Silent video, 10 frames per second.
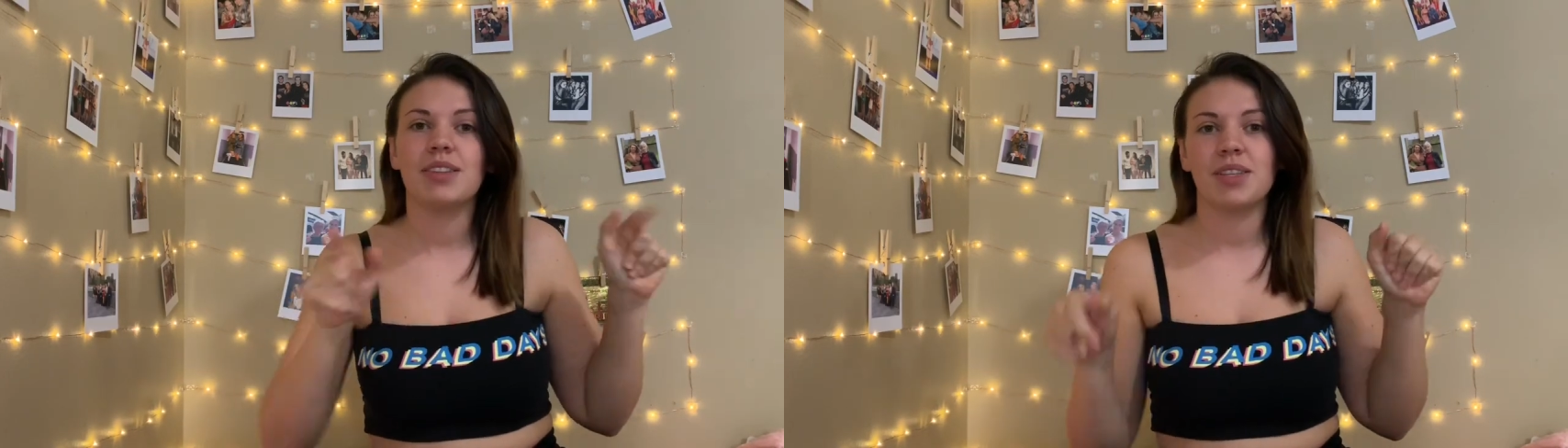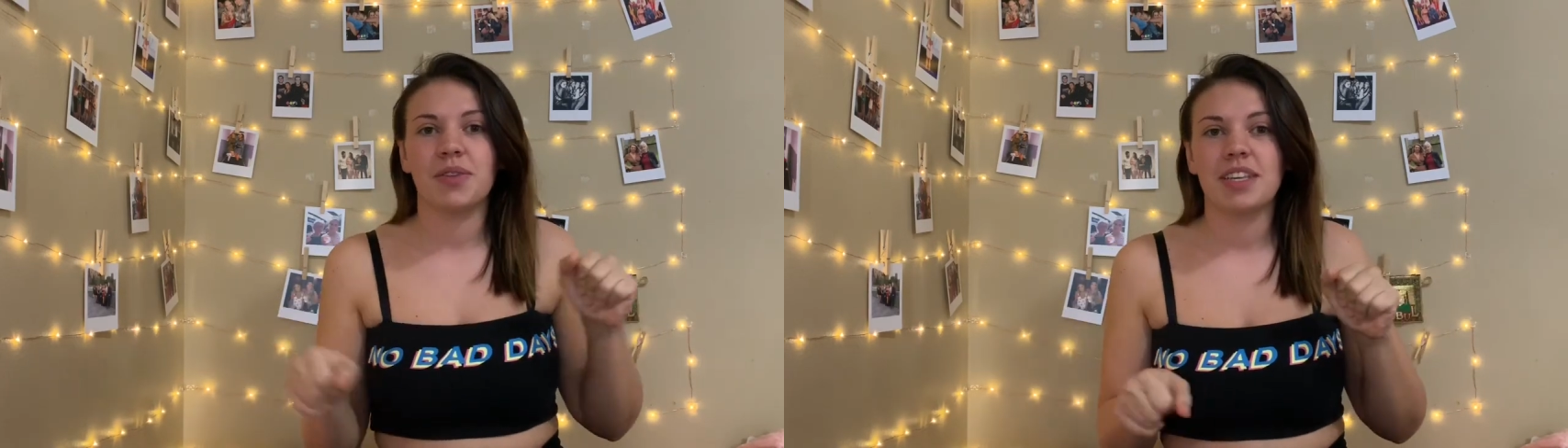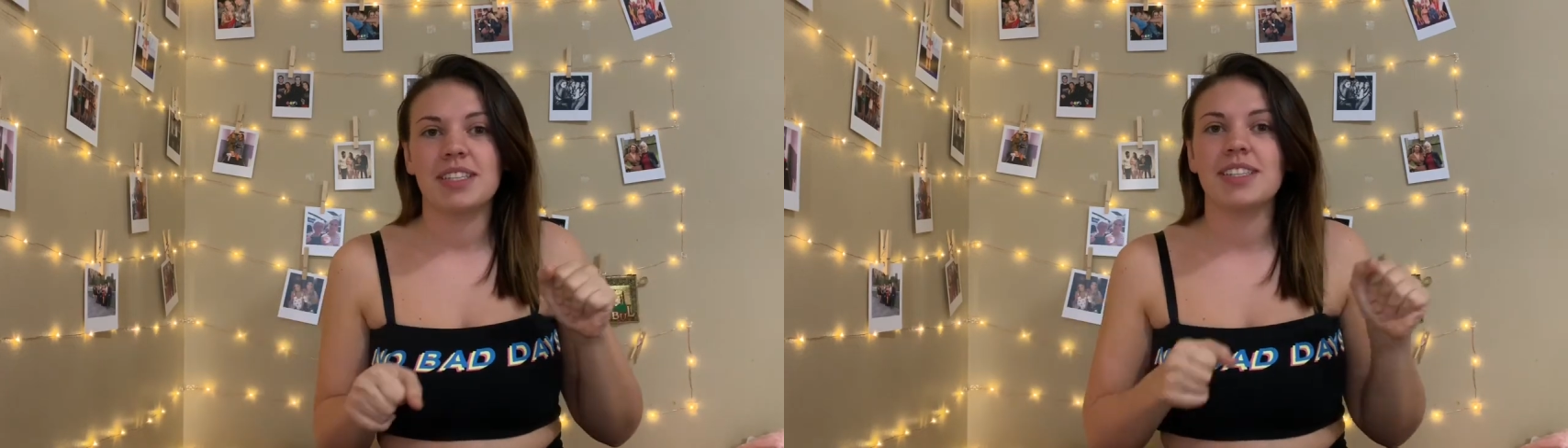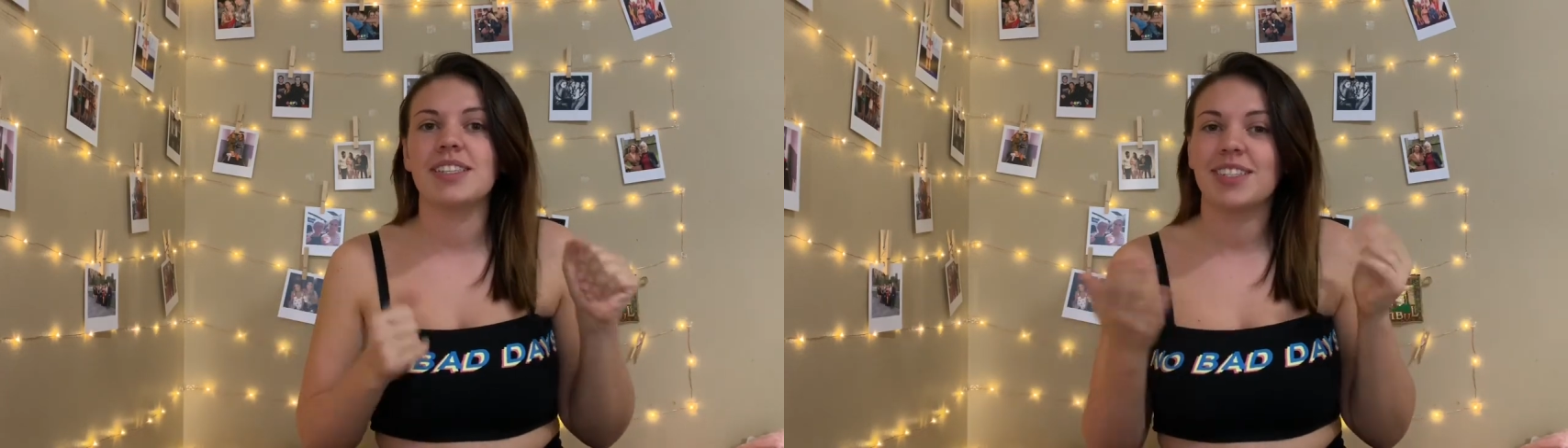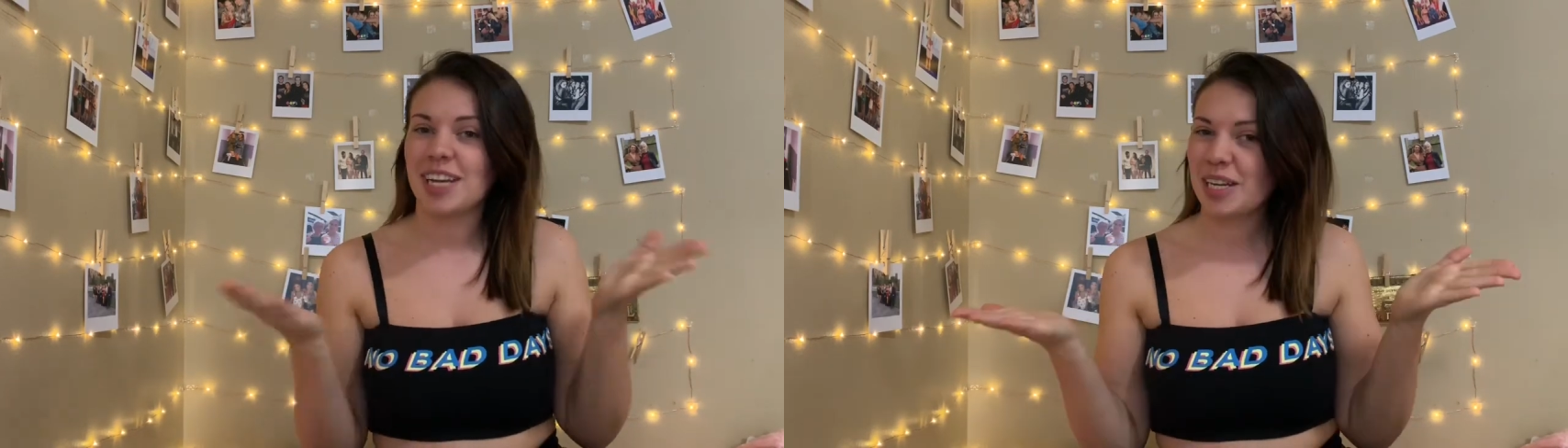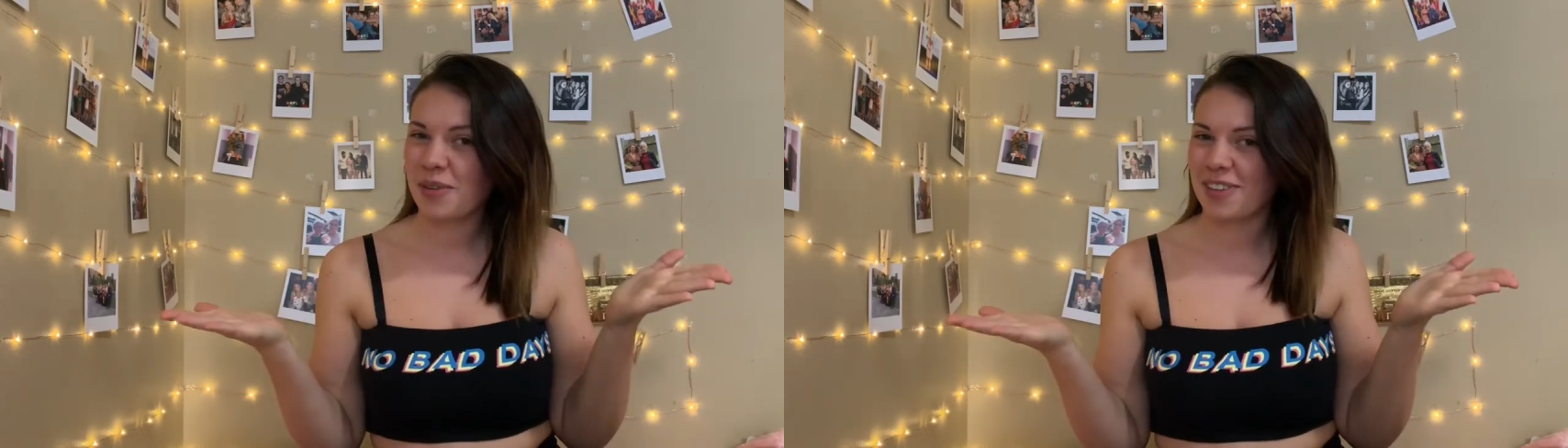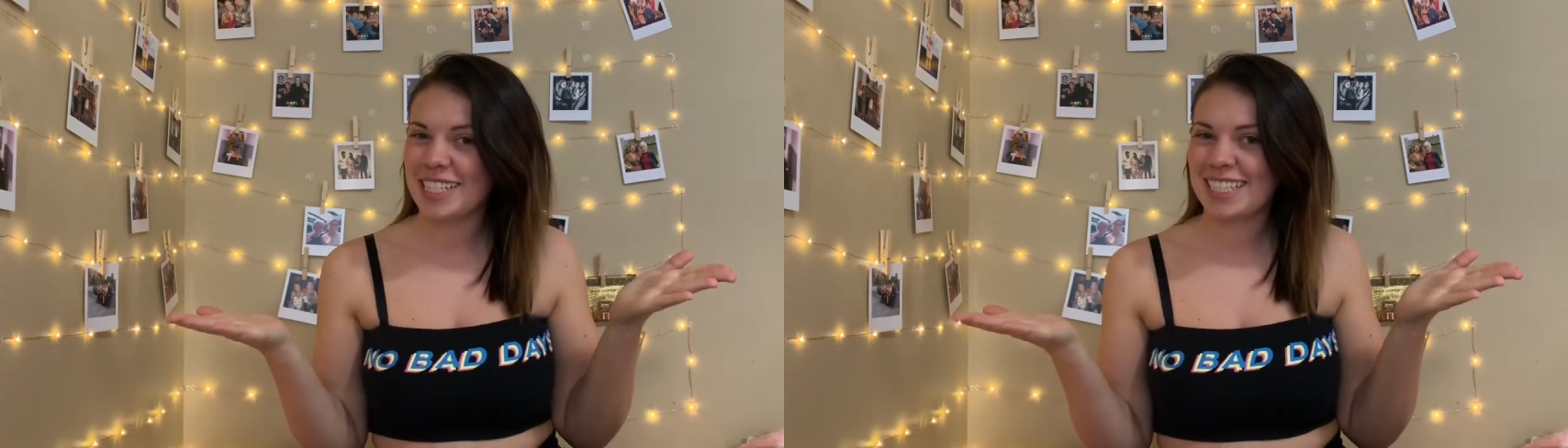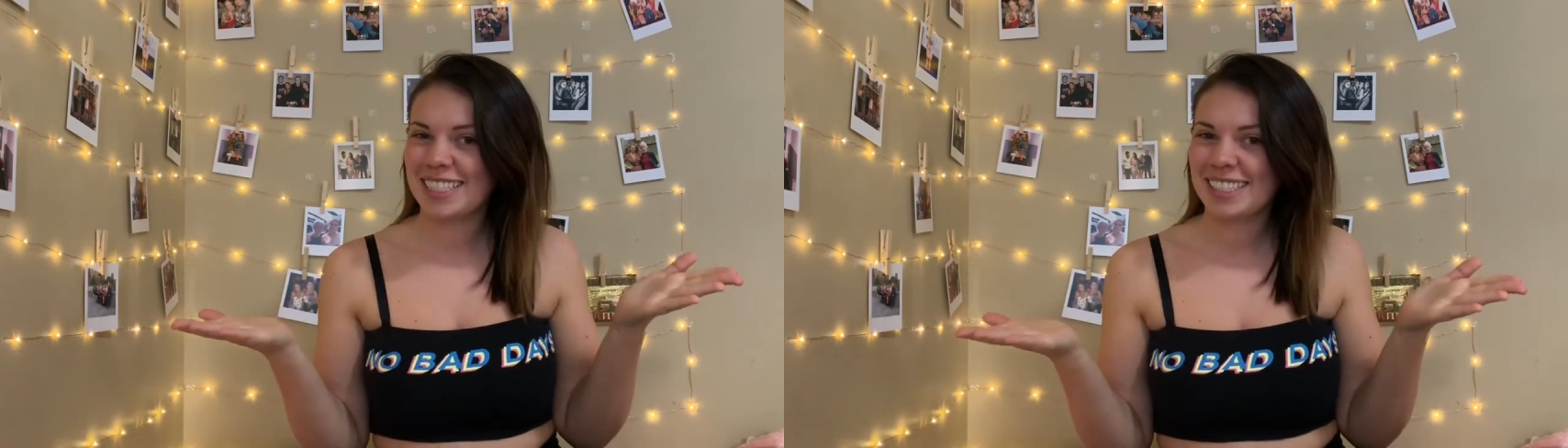so this is January.